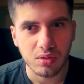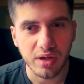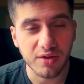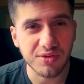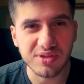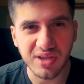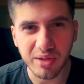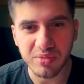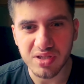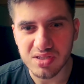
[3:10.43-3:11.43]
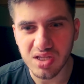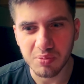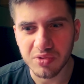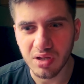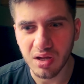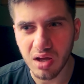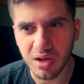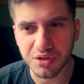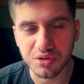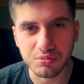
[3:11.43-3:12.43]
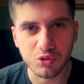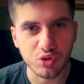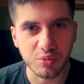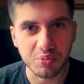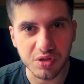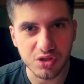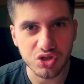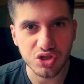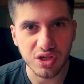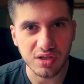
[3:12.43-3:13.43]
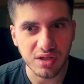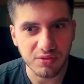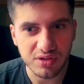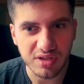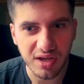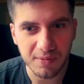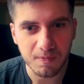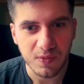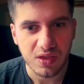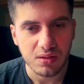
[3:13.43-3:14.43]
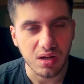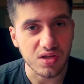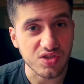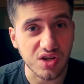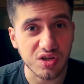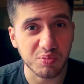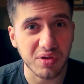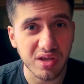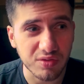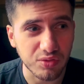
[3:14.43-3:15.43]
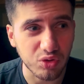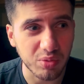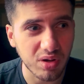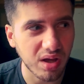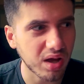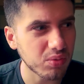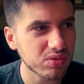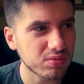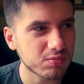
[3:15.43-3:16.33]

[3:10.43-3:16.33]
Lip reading: every time I stepped on to the pitch and every time I started playing football, I would